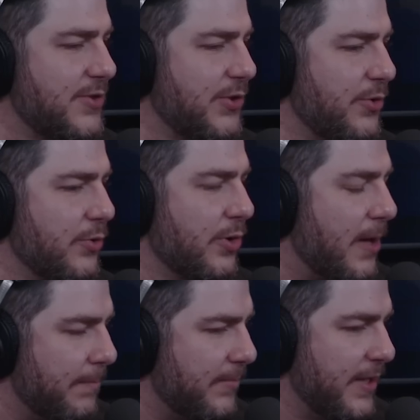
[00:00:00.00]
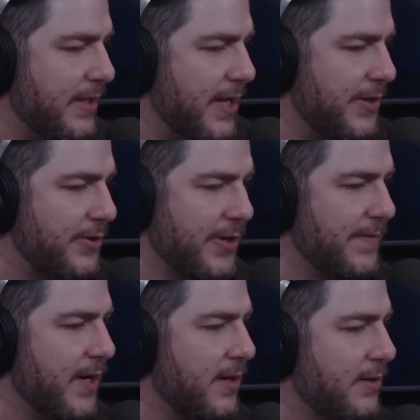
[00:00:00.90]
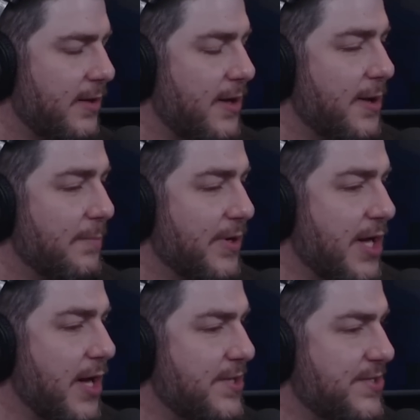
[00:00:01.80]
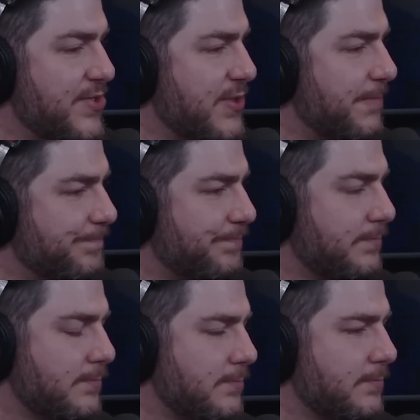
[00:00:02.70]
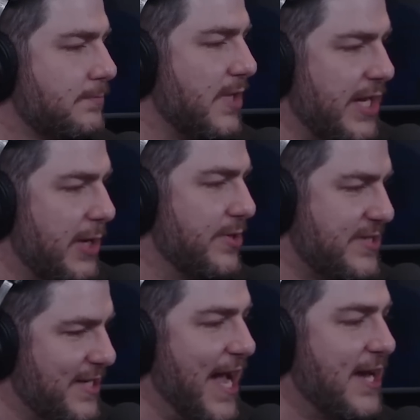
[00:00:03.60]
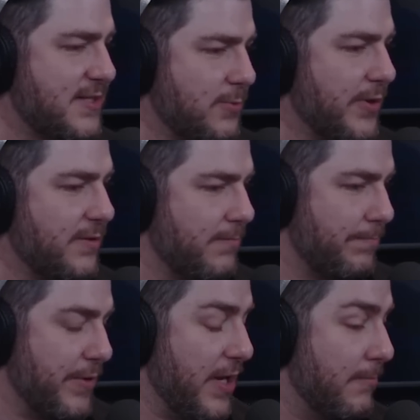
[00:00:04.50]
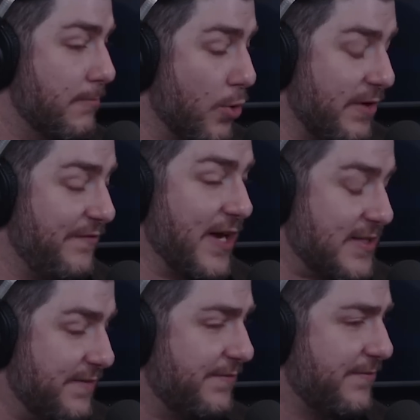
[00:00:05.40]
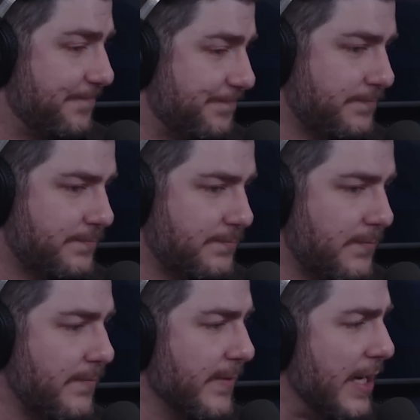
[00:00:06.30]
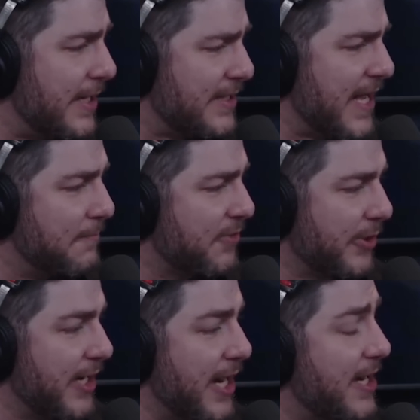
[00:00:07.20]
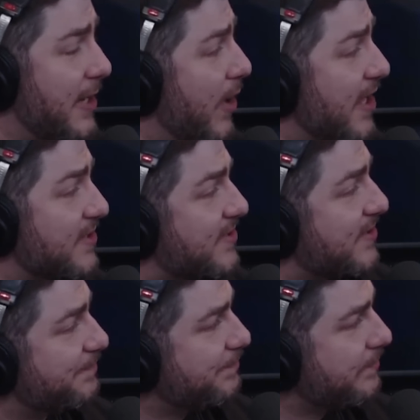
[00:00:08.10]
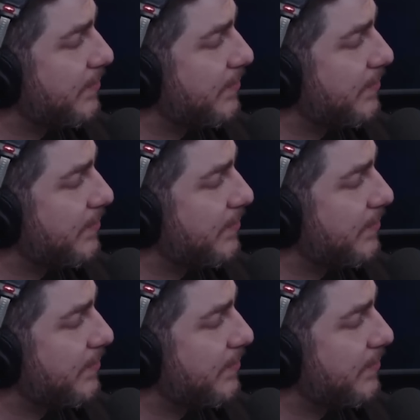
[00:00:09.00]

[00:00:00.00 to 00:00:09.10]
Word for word: to lump Nylander in there because he was taxed with being more effective mm -hmm. in Game Three, and he was